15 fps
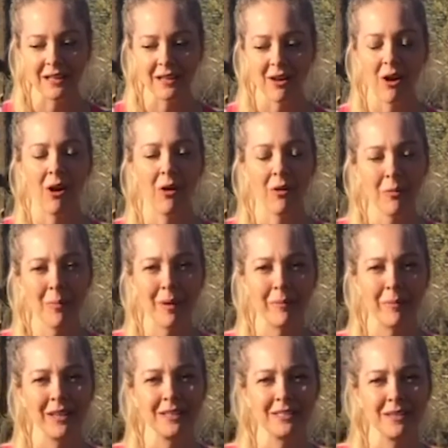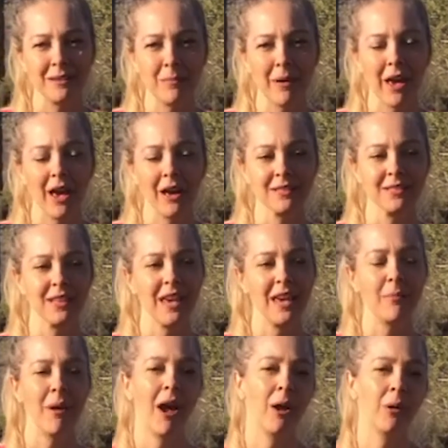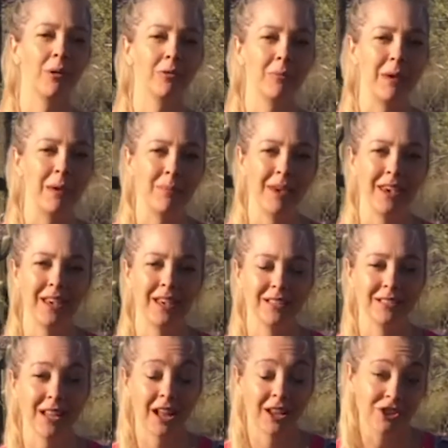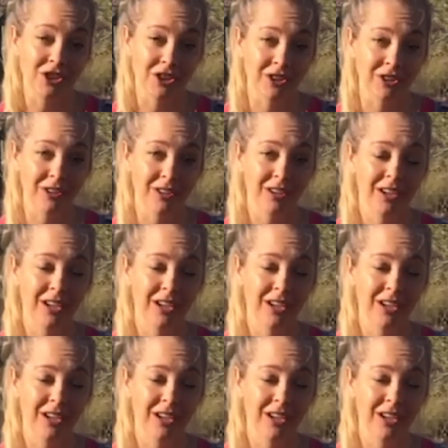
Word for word: all of my biggest impacts came out of me being intentional